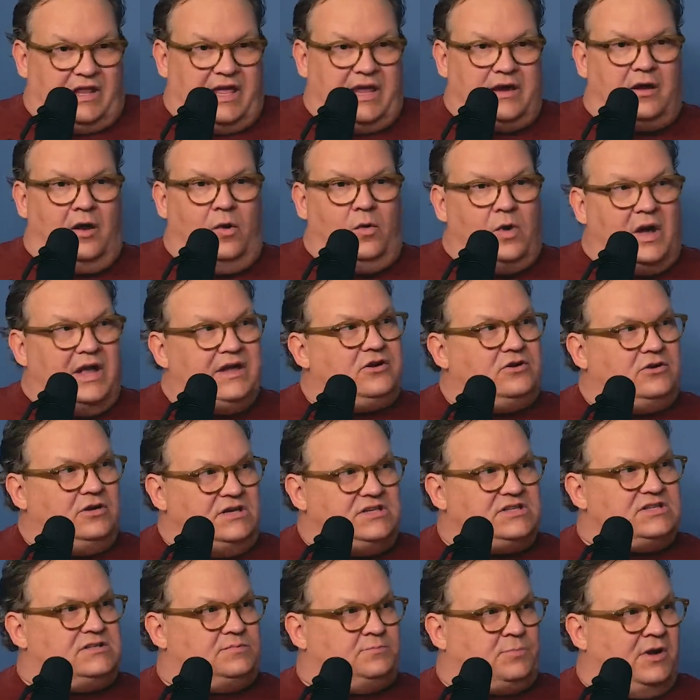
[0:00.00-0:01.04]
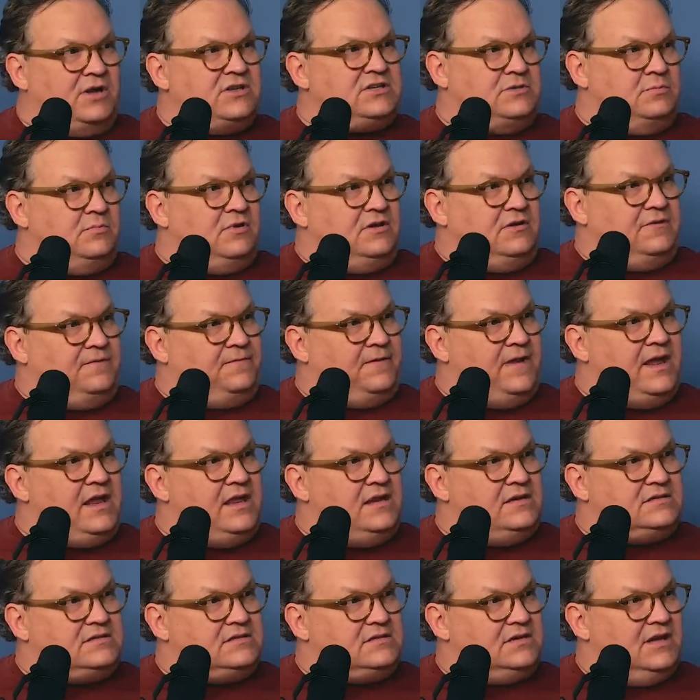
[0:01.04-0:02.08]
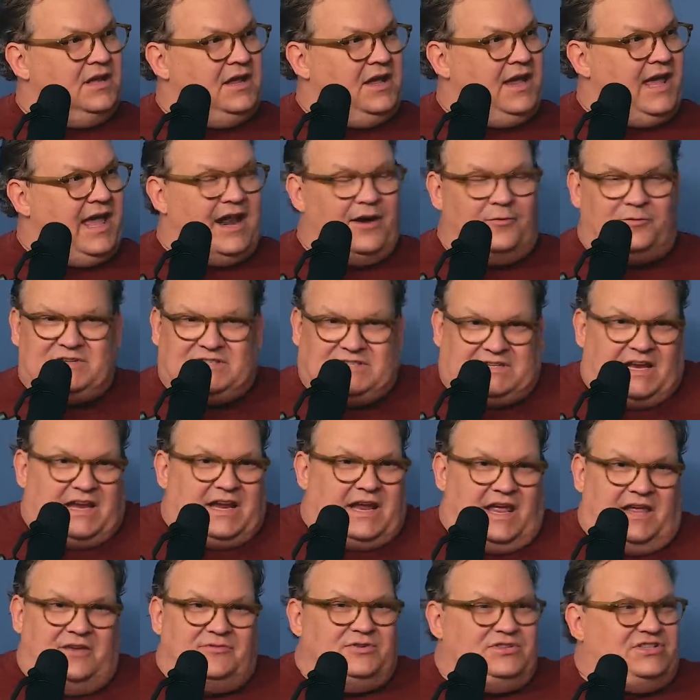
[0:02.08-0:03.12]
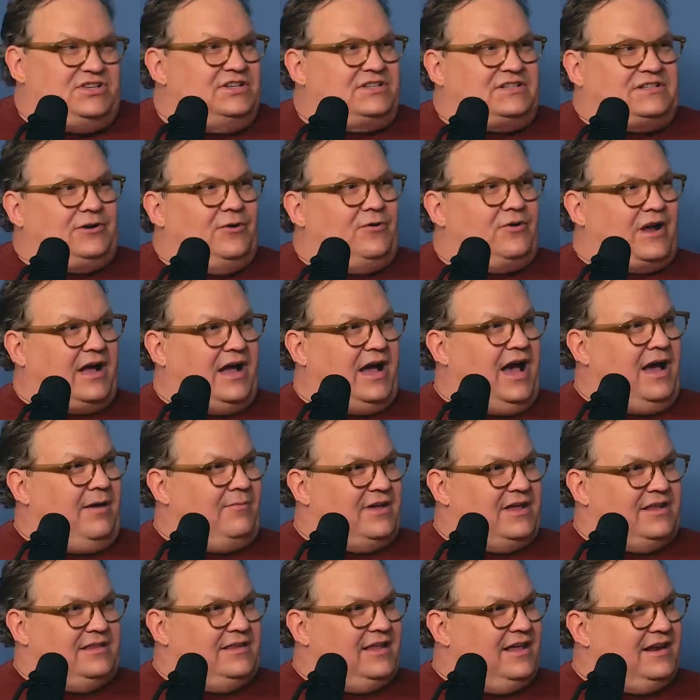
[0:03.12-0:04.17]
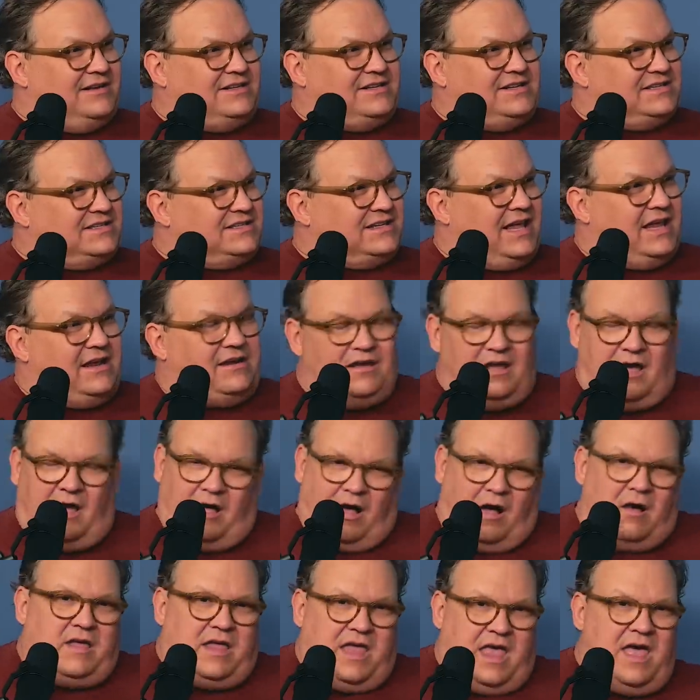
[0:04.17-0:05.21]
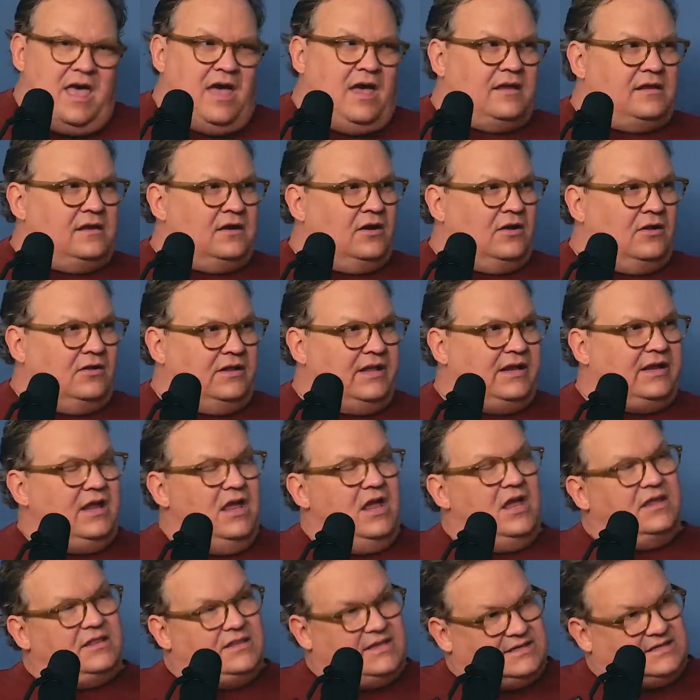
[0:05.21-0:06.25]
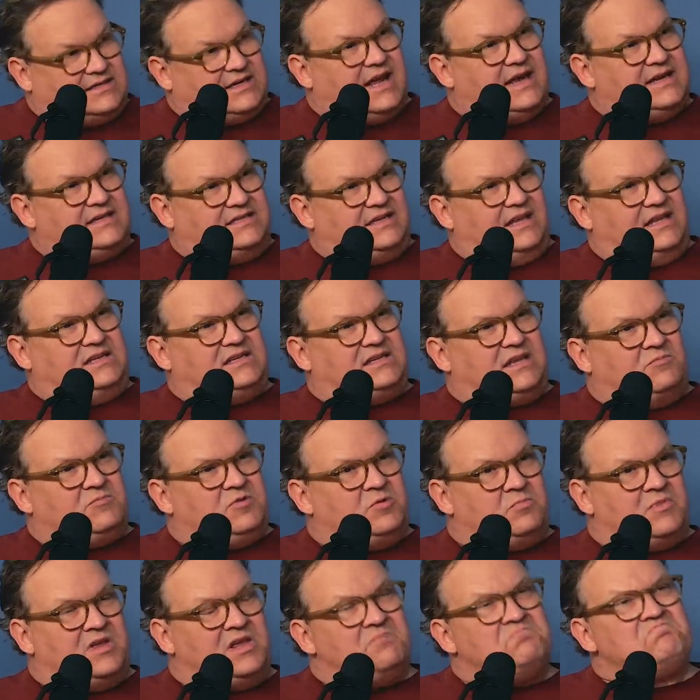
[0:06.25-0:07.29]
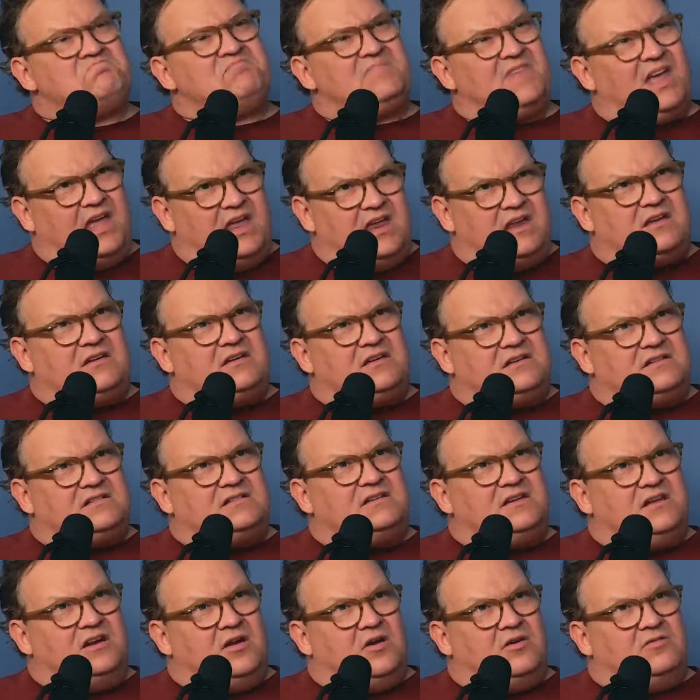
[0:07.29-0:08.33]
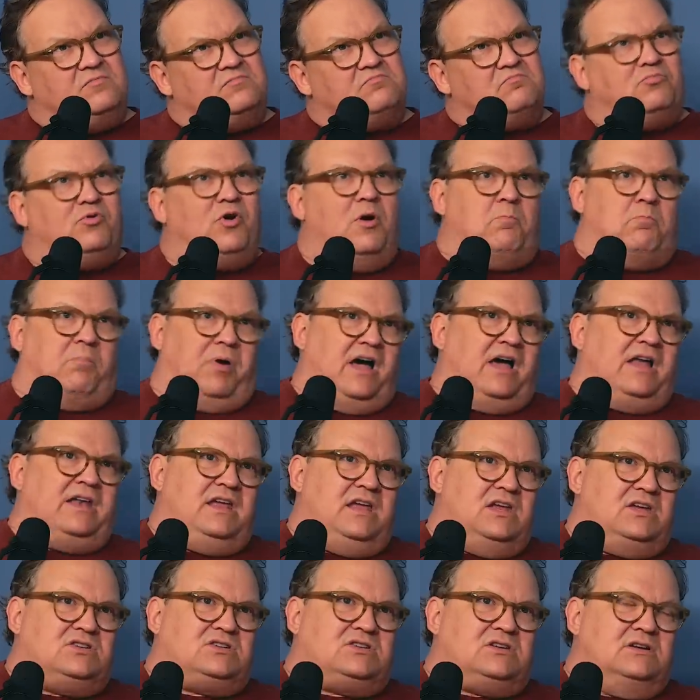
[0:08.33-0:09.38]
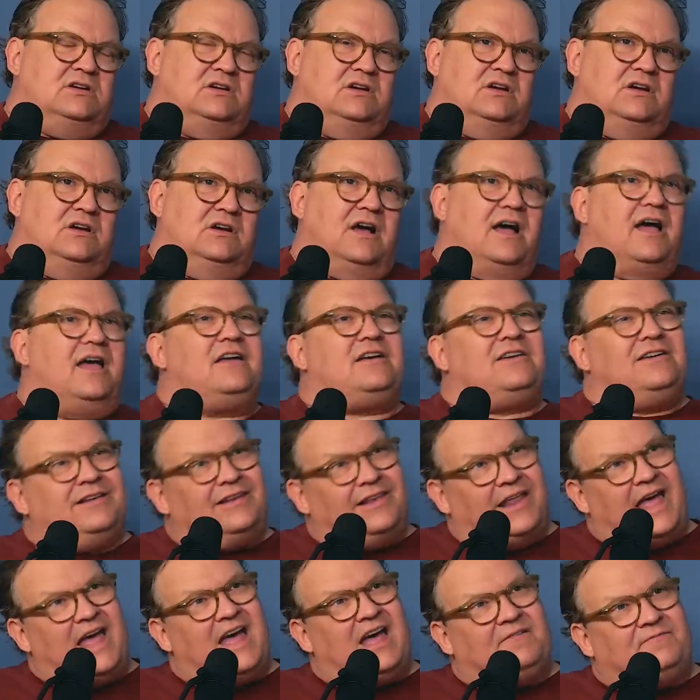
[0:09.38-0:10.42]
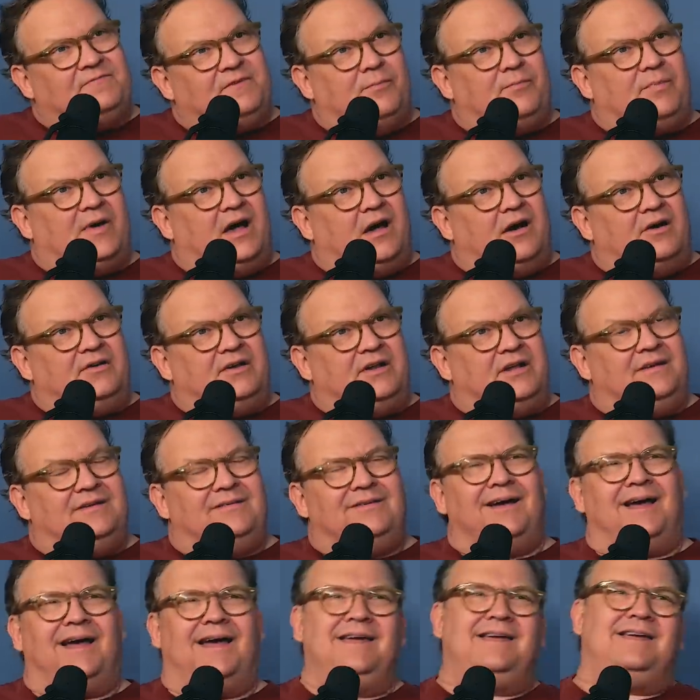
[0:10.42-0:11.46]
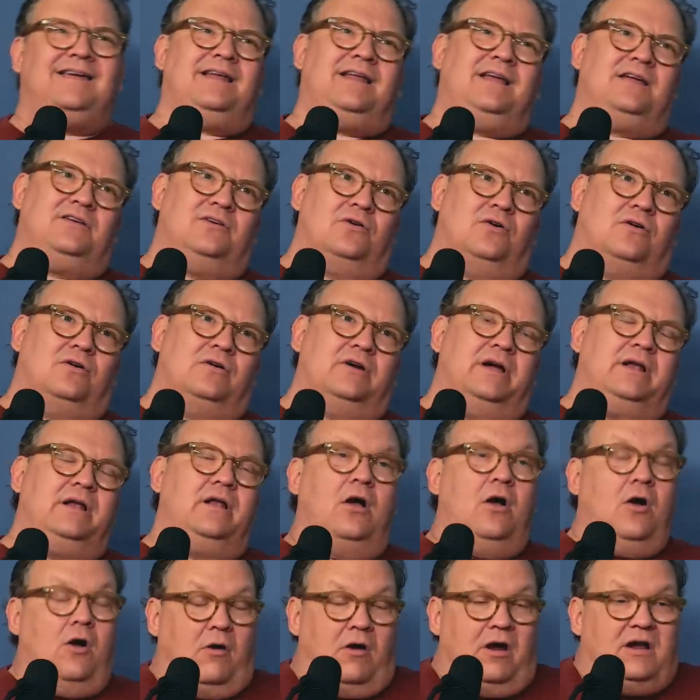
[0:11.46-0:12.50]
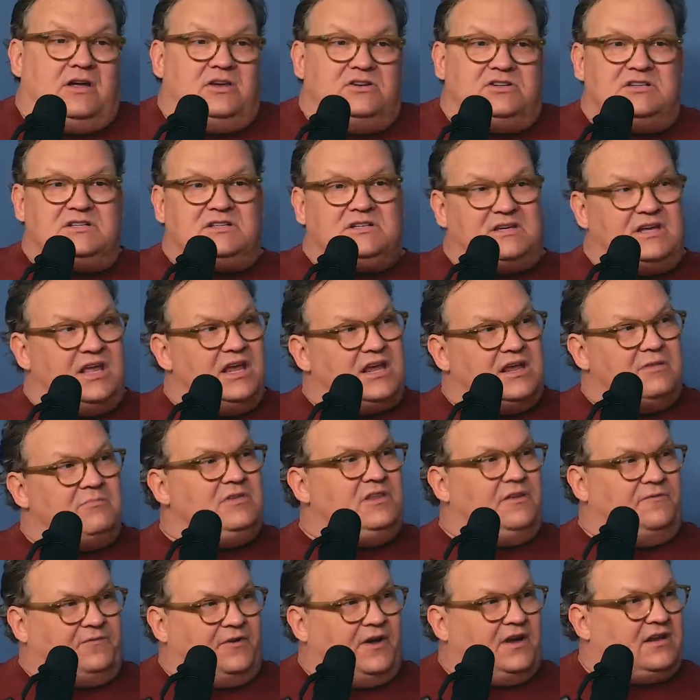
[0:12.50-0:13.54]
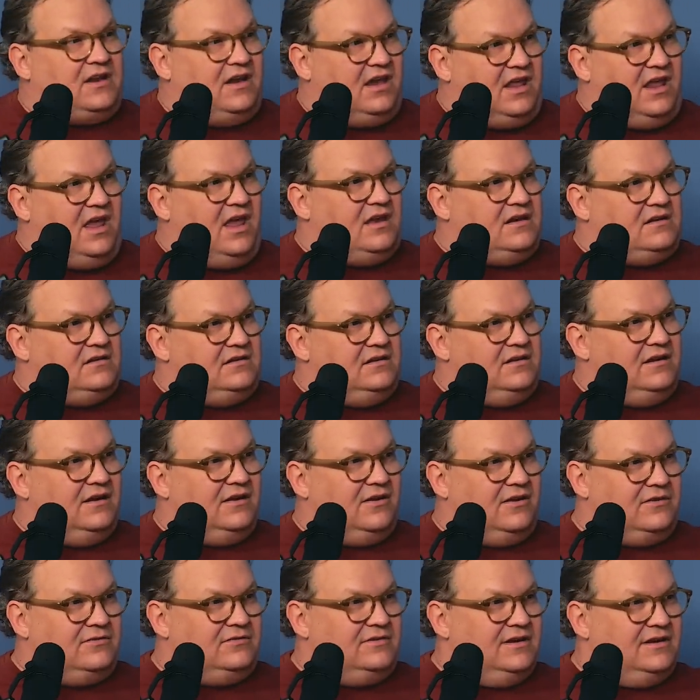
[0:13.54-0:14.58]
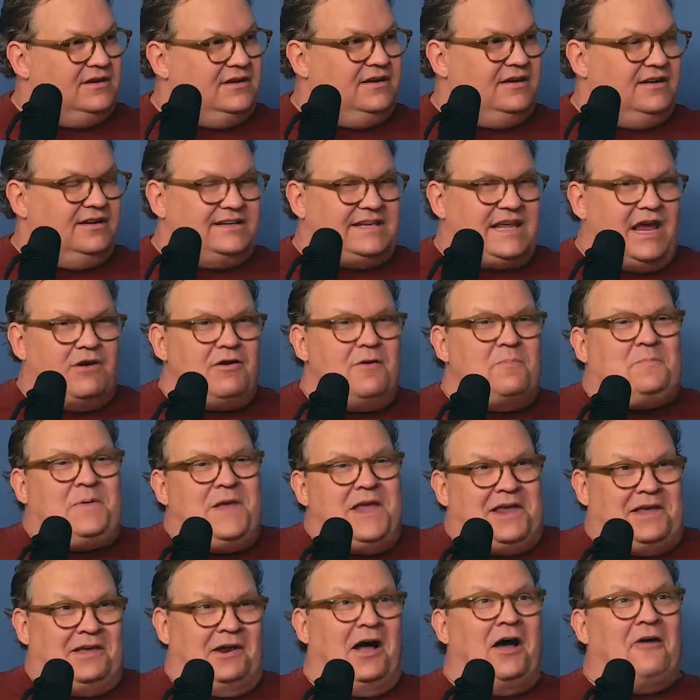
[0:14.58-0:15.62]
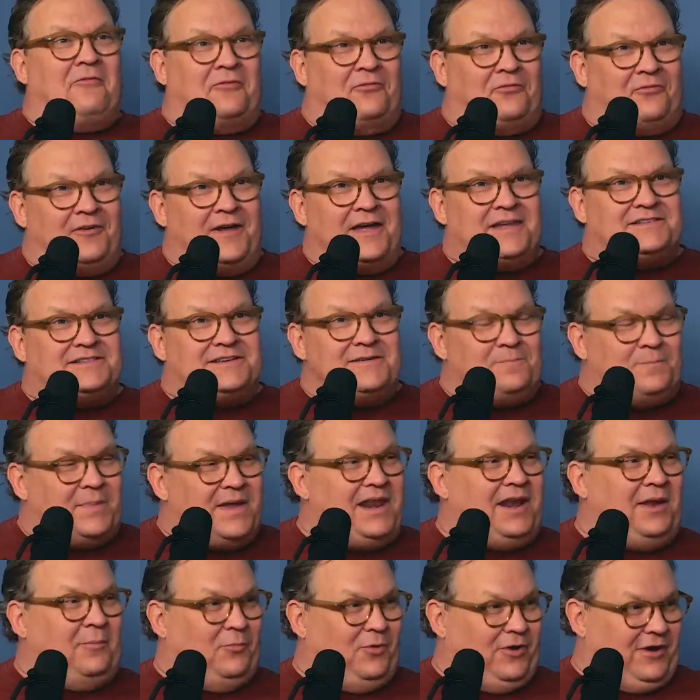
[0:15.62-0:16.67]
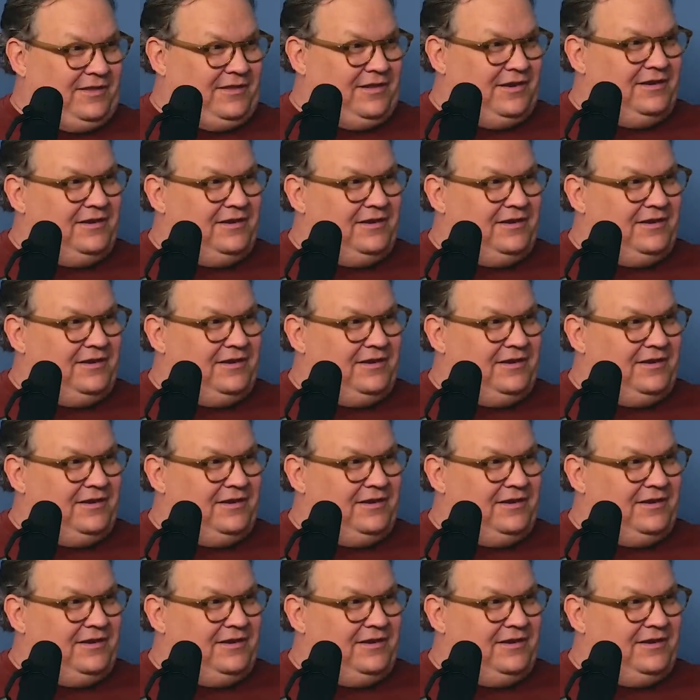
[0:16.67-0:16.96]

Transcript: like, I could just punch him in the face. And it was just so common that this guy said something to me. I could, rebut it. I could laugh about it. I could ignore it. Or I could just kick him in the fucking head, tear a picket off a fence and beat him with